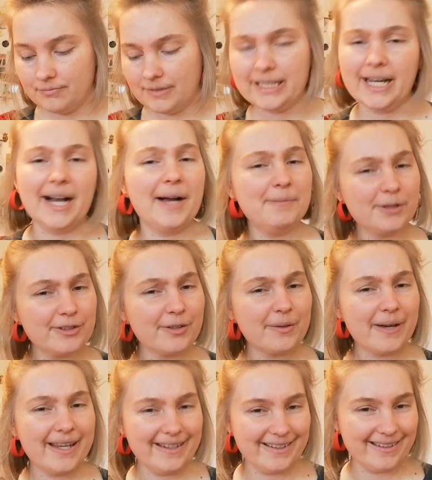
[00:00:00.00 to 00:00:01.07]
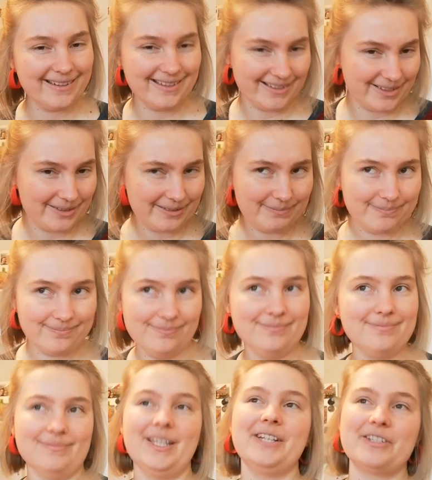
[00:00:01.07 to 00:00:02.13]
yeah, I'm also quite into
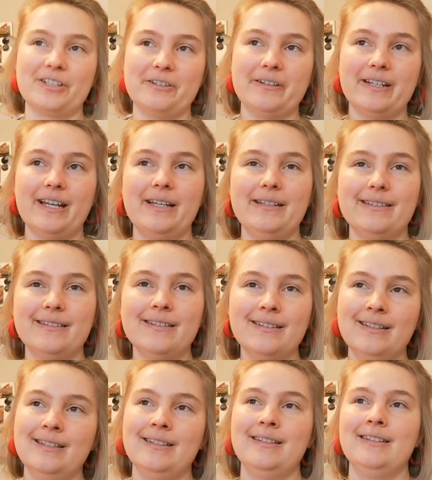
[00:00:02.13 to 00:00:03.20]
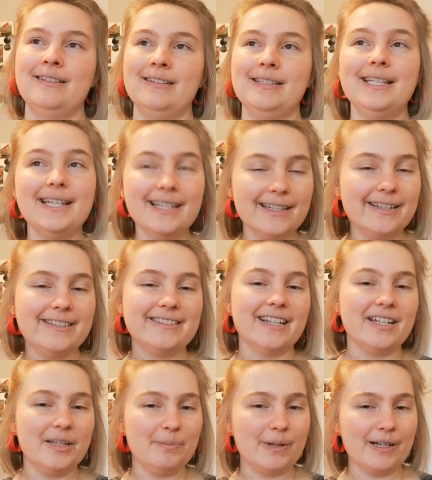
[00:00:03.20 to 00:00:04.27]
nature, and I nearly
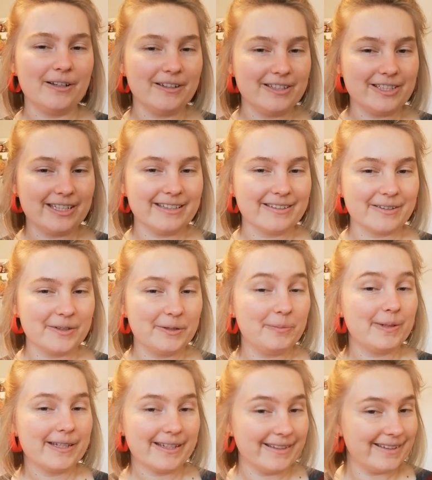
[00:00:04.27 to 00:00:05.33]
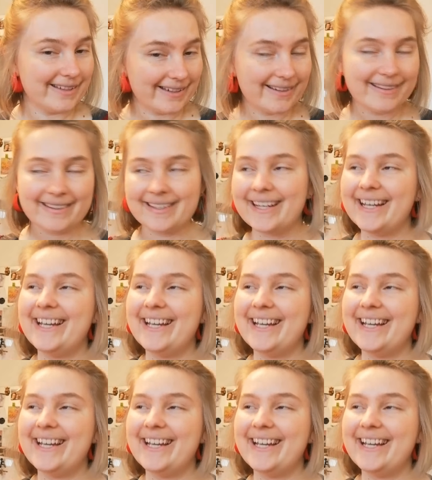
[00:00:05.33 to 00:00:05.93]
studied biology at school, but I didn't.